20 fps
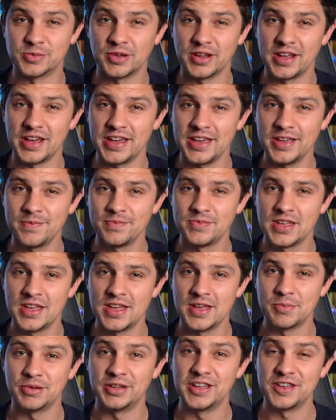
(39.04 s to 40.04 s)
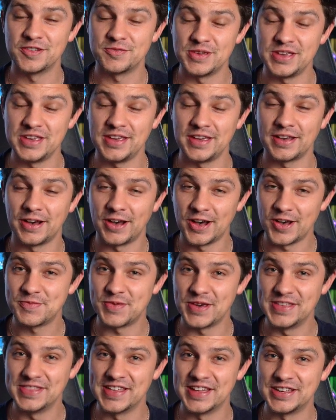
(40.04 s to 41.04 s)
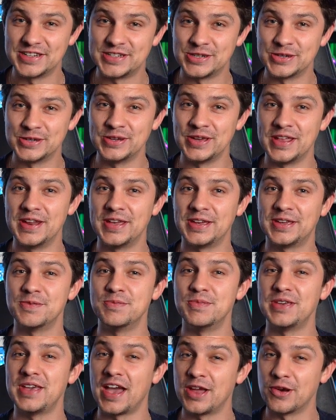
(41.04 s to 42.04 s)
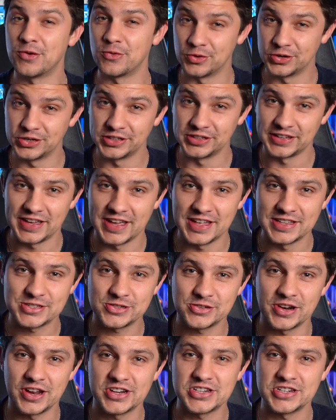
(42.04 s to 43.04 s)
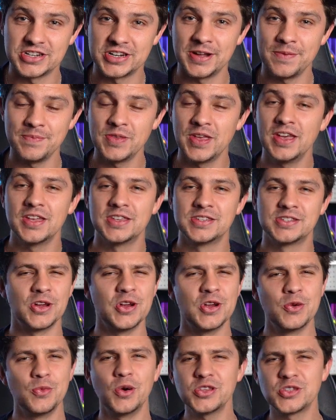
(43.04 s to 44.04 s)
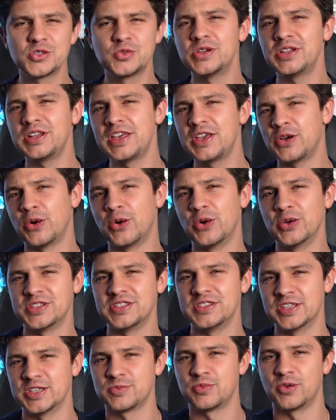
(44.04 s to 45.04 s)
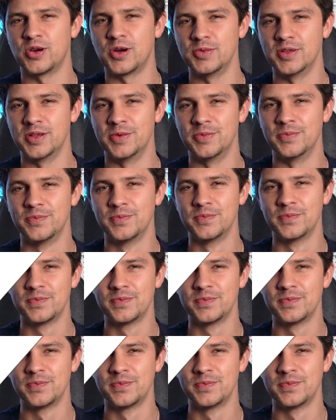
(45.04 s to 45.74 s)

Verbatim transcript: play? Believe me, I've been there too and it can be a real head scratcher. So what's really causing this problem?